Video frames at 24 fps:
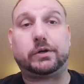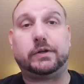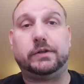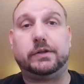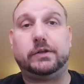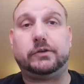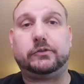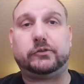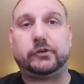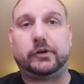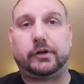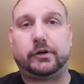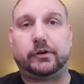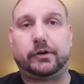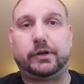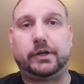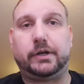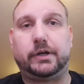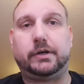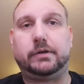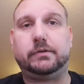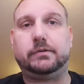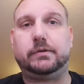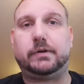work in this
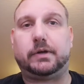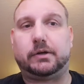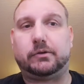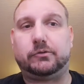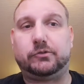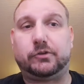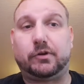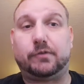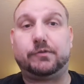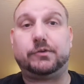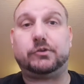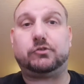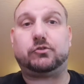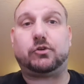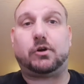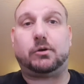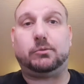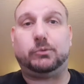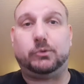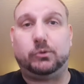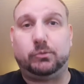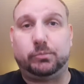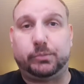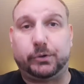area, I was having
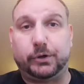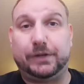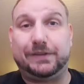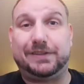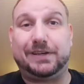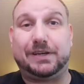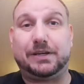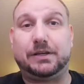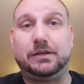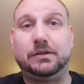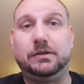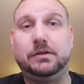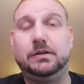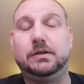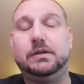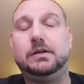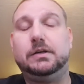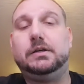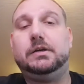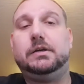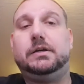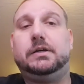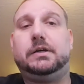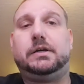trouble breathing,
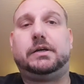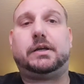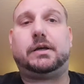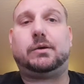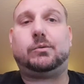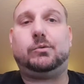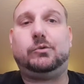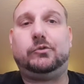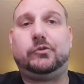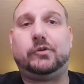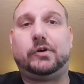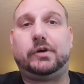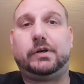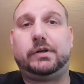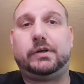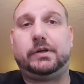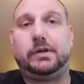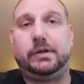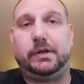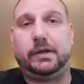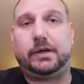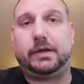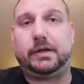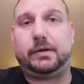and I was
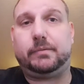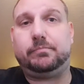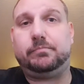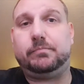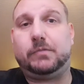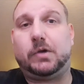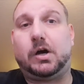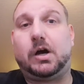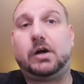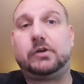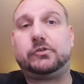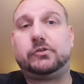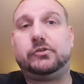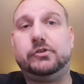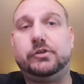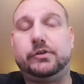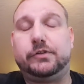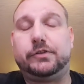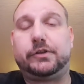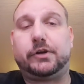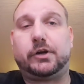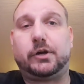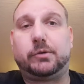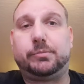on
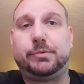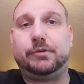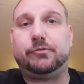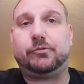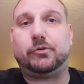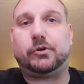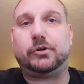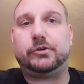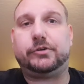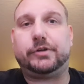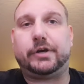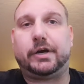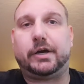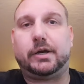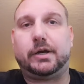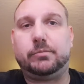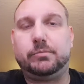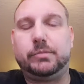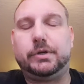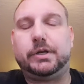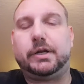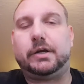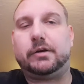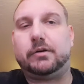oxygen therapy for a
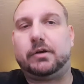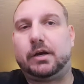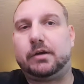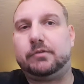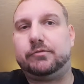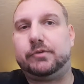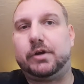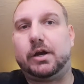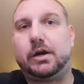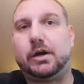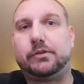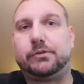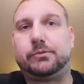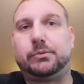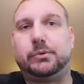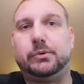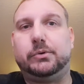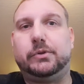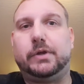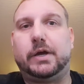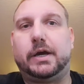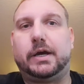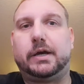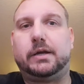time, but I've got
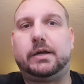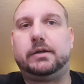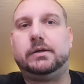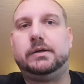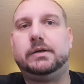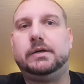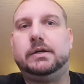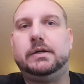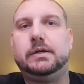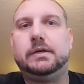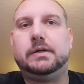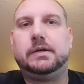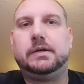through that.